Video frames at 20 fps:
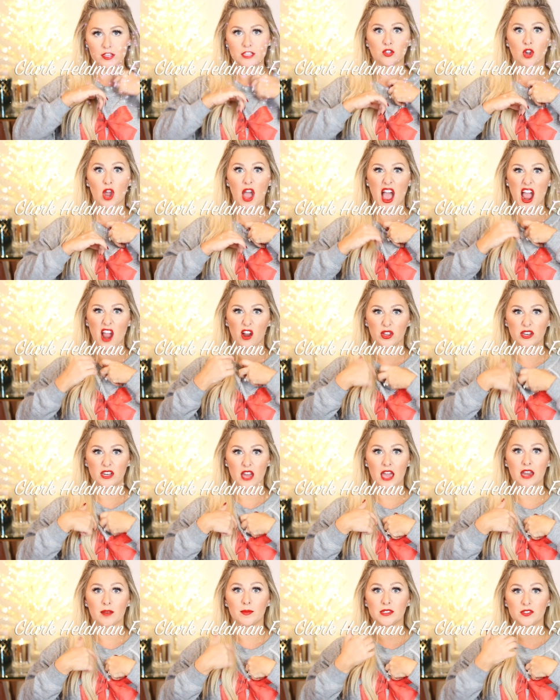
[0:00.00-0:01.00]
These are a higher end
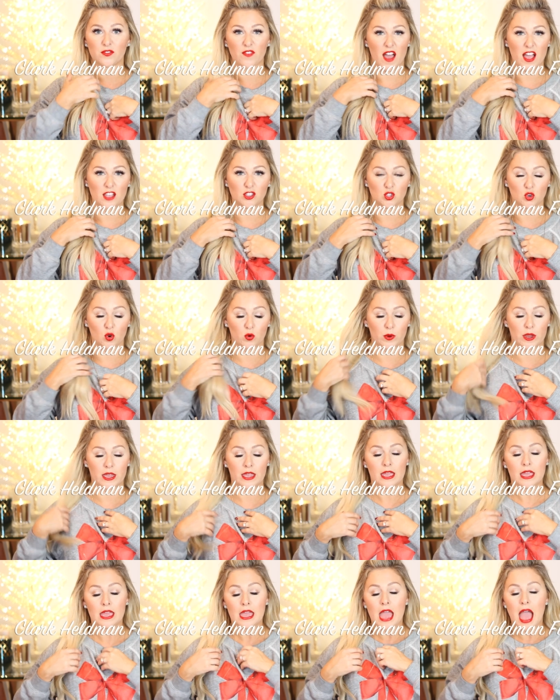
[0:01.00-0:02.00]
item. It's fine jewelry.
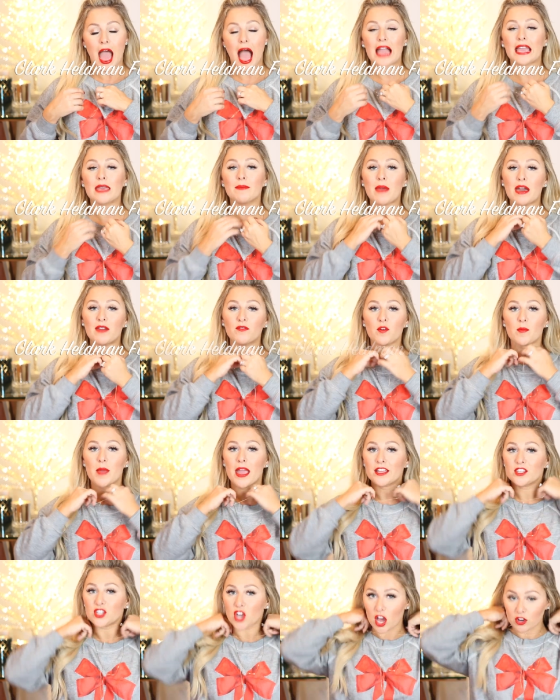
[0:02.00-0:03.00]
I get mine from
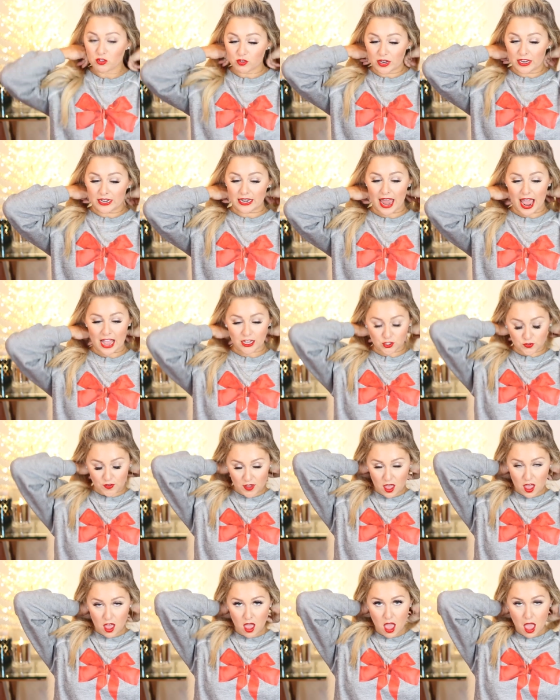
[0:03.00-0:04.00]
H. Audrey in
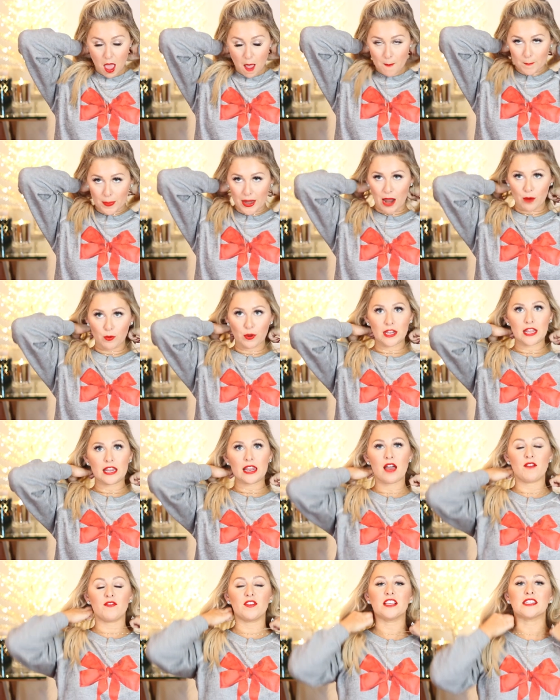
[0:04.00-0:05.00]
Nashville, but I really
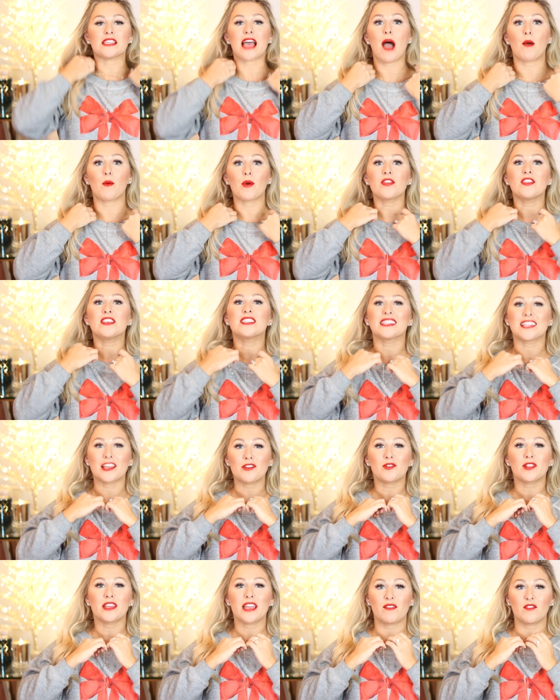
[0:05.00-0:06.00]
love these. I wear these
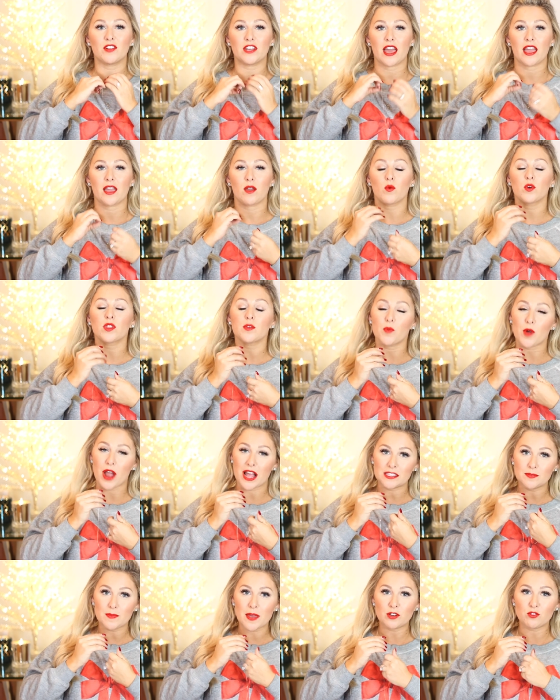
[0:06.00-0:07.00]
literally every day with a
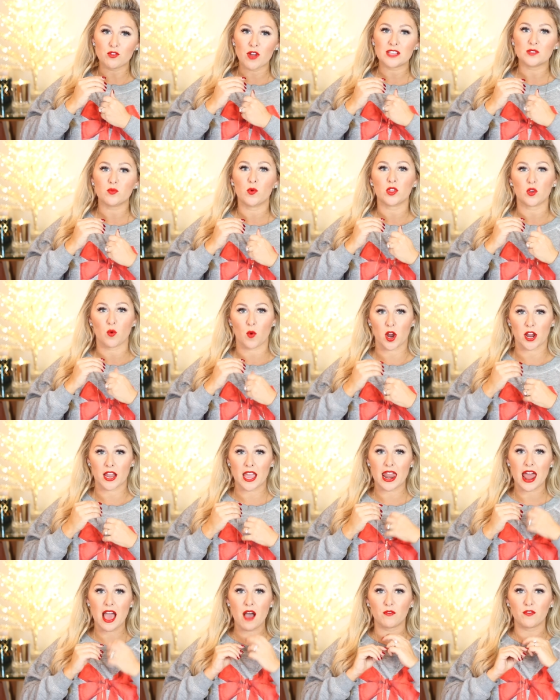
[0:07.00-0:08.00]
bridesmaid dress, with a
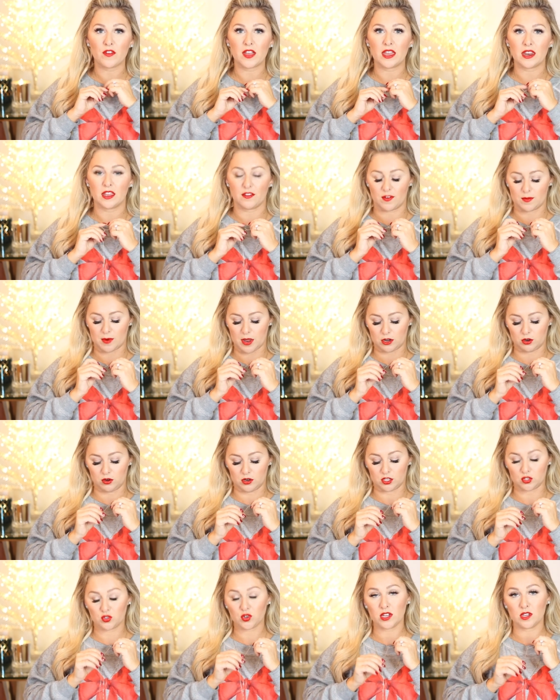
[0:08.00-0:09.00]
workout outfit, if I'm not doing
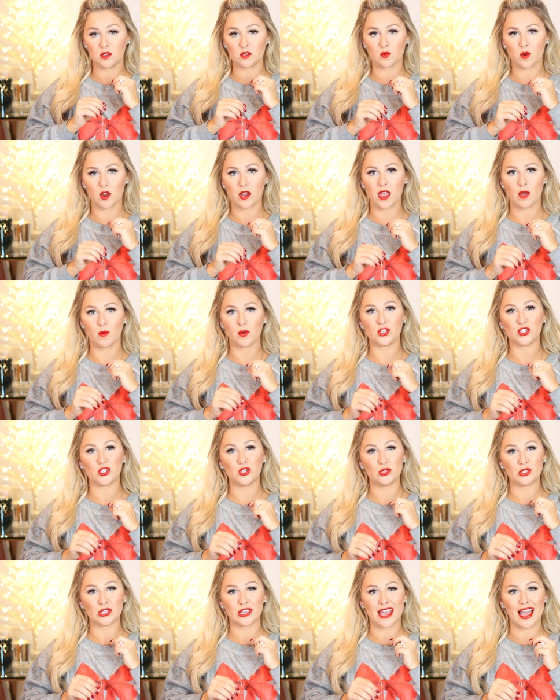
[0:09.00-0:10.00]
a strenuous workout, which
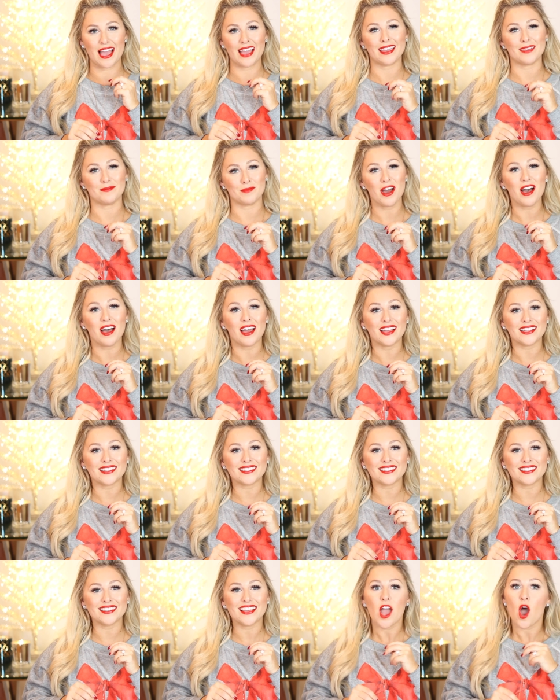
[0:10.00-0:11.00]
usually I am not,
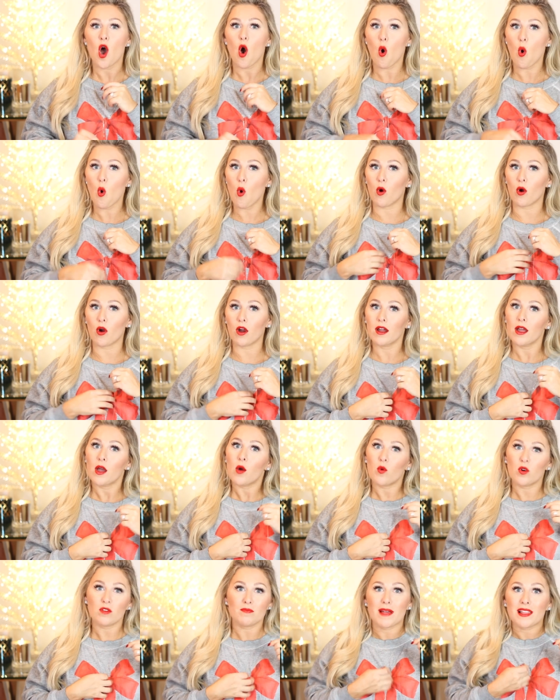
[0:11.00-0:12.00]
or
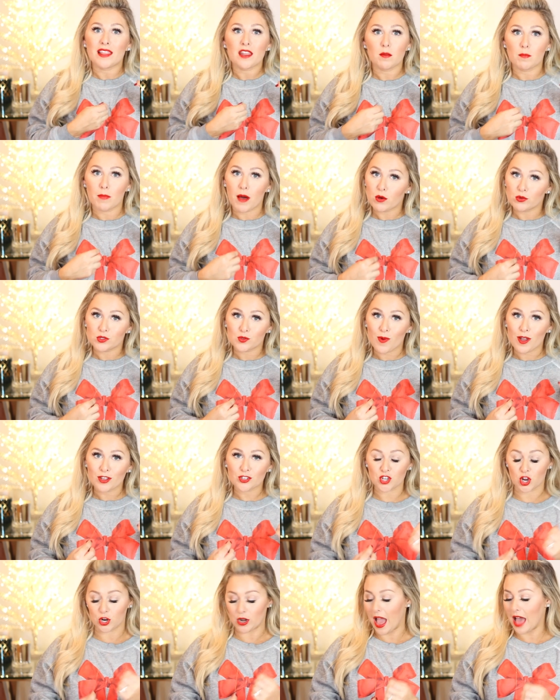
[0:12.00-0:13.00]
with my little bow
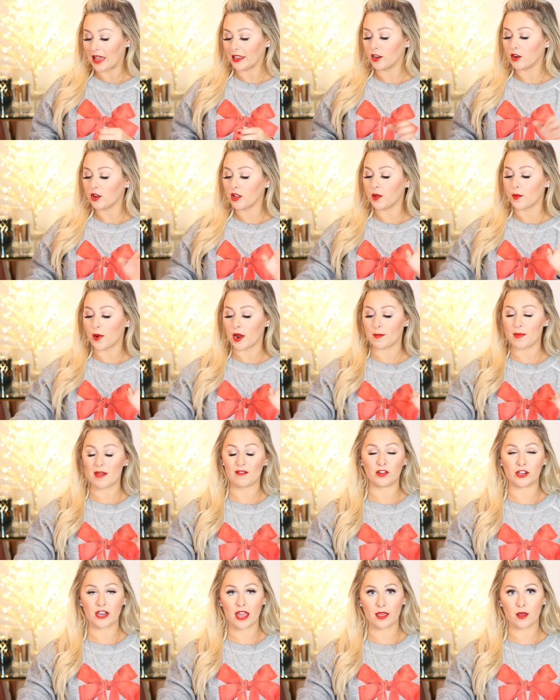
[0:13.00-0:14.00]
sweatshirt. I literally wear them
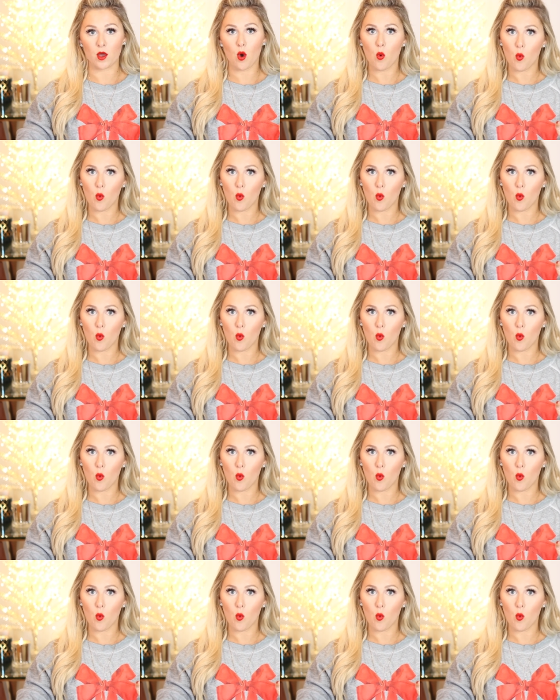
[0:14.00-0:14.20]
every day.